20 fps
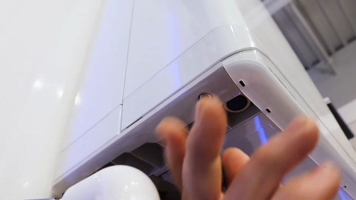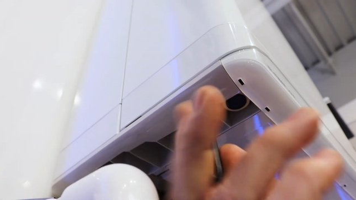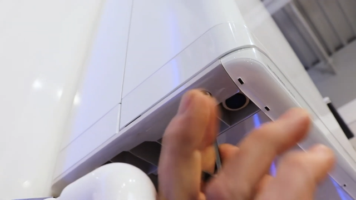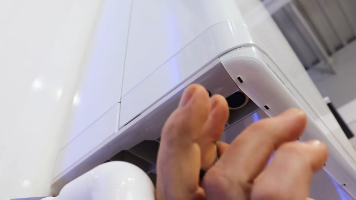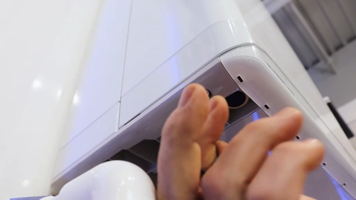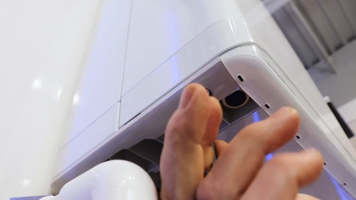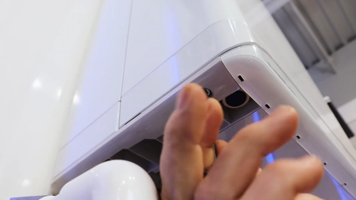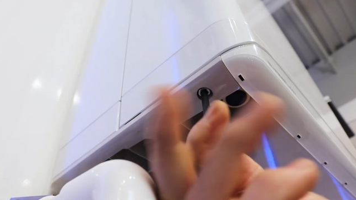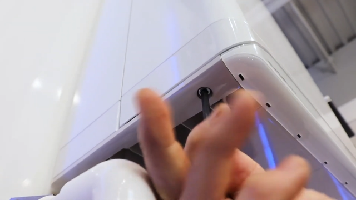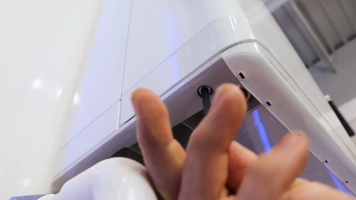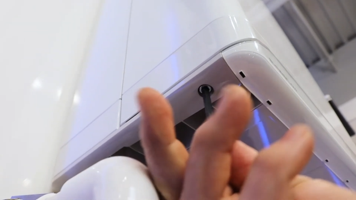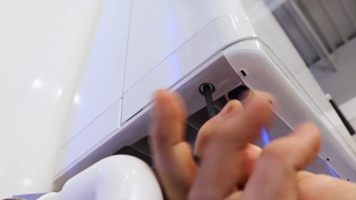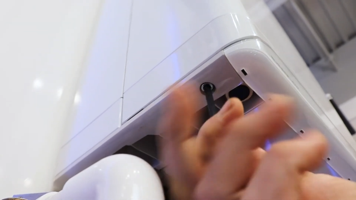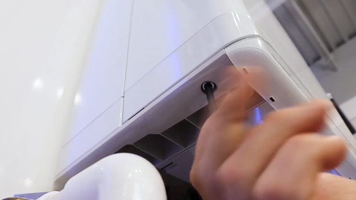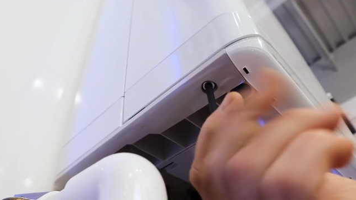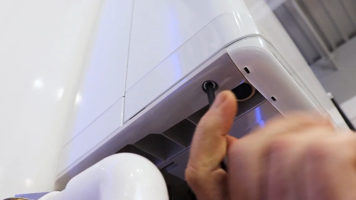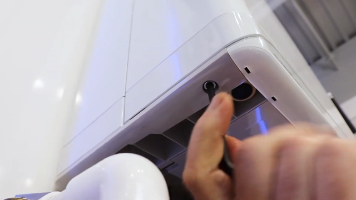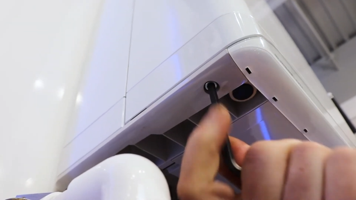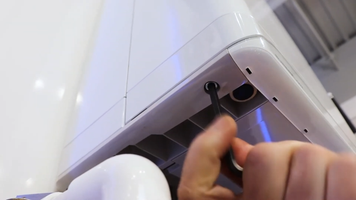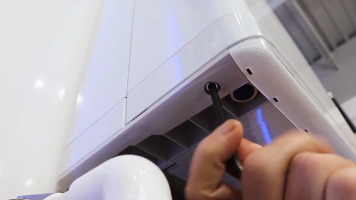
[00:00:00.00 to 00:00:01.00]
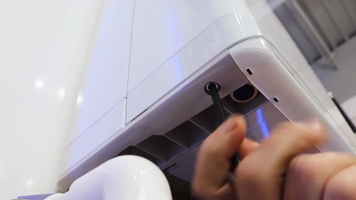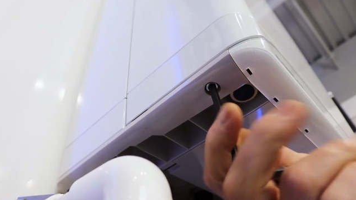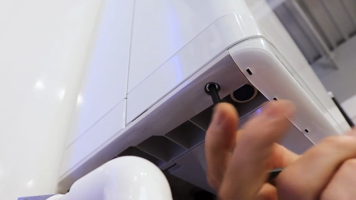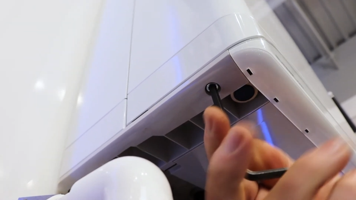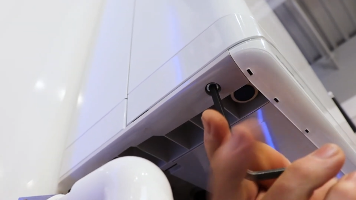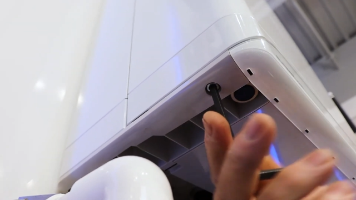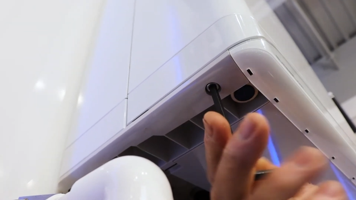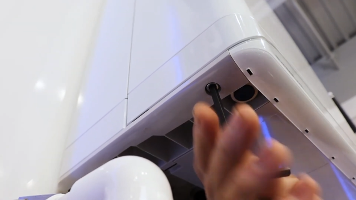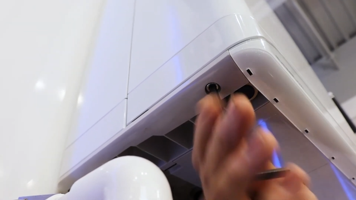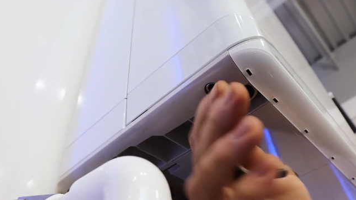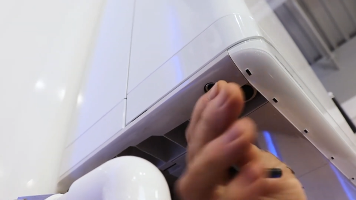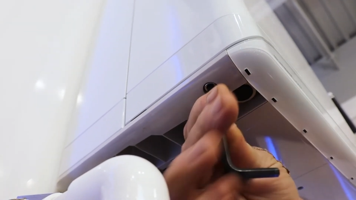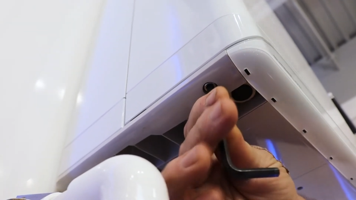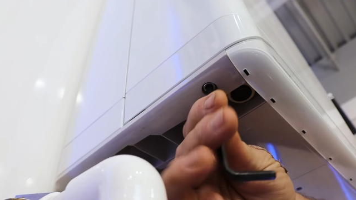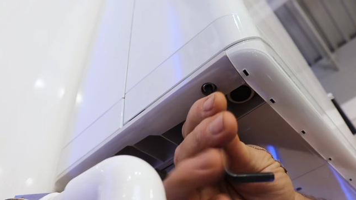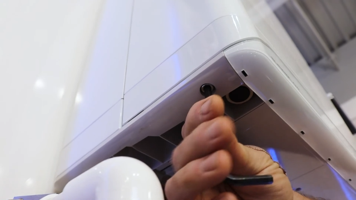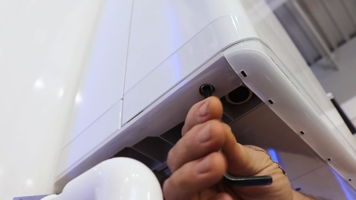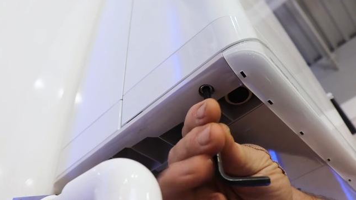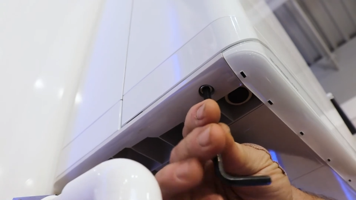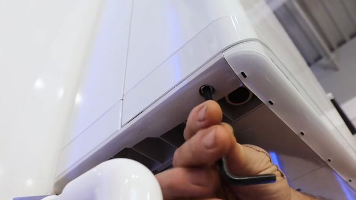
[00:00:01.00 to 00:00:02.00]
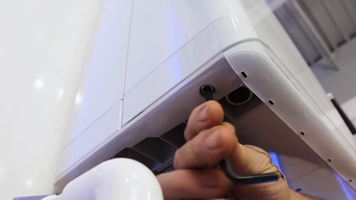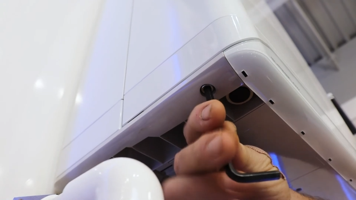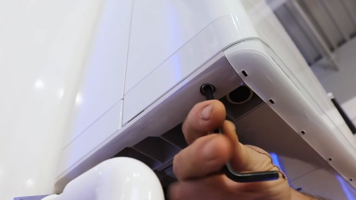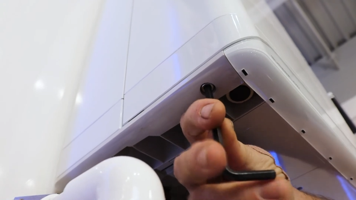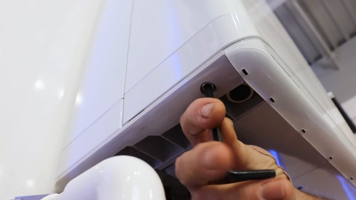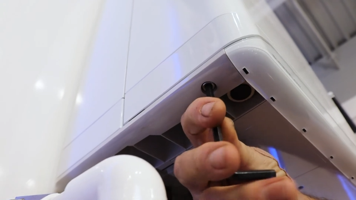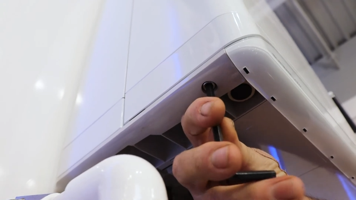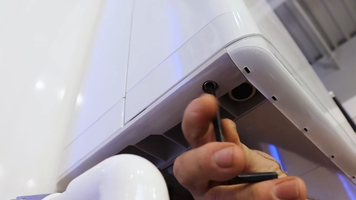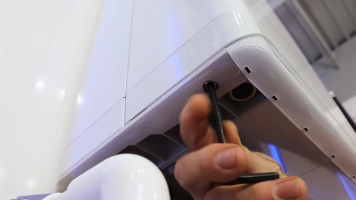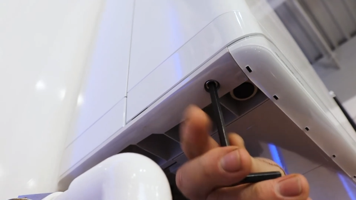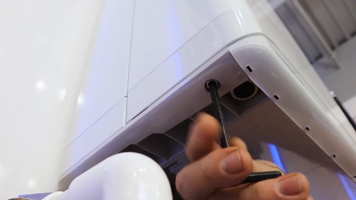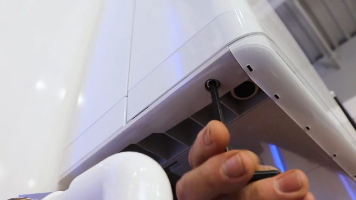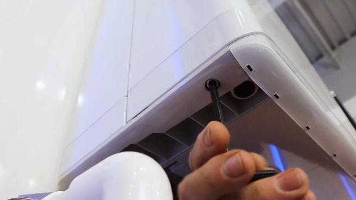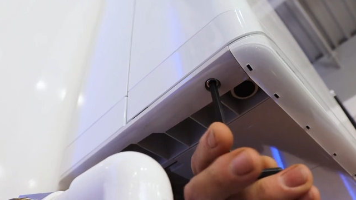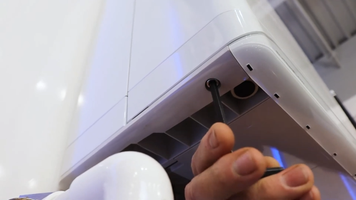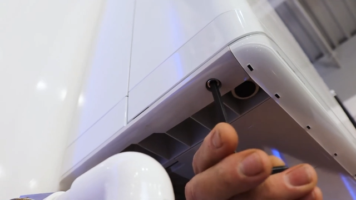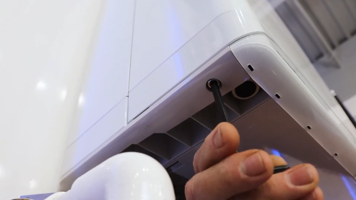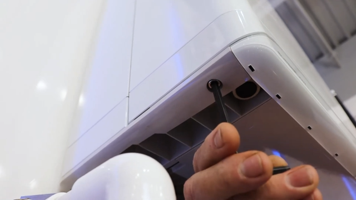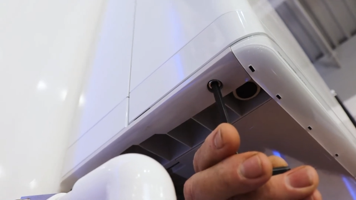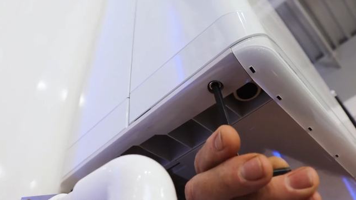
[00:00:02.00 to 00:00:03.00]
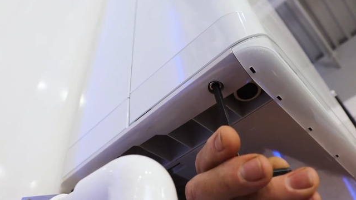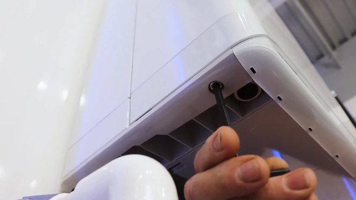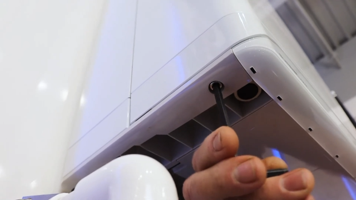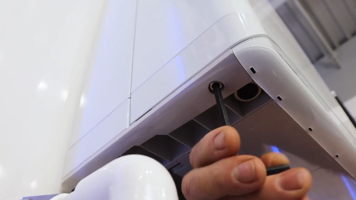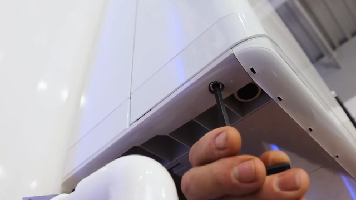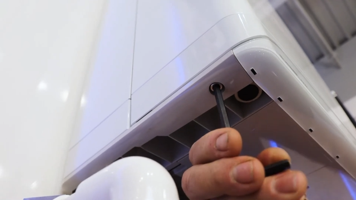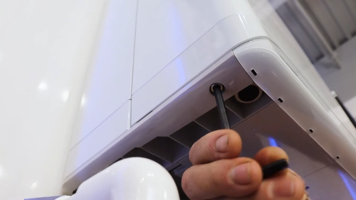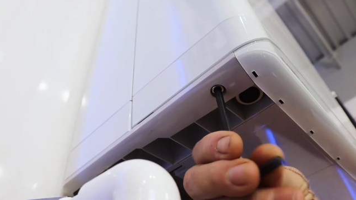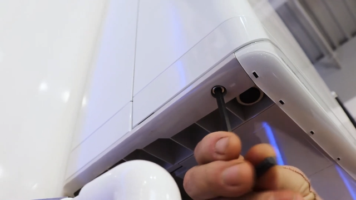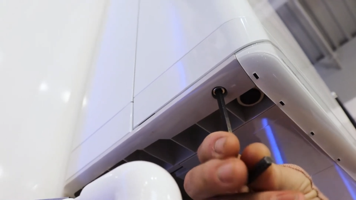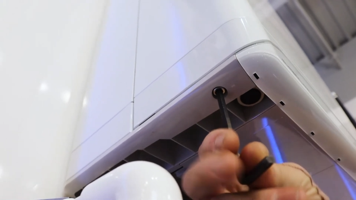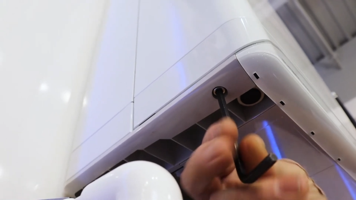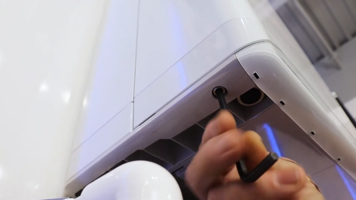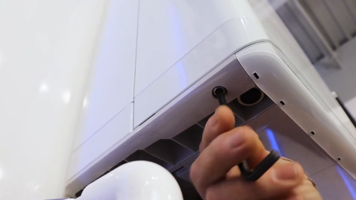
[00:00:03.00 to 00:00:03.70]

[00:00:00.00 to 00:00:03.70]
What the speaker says: Nobody's mouth can be seen.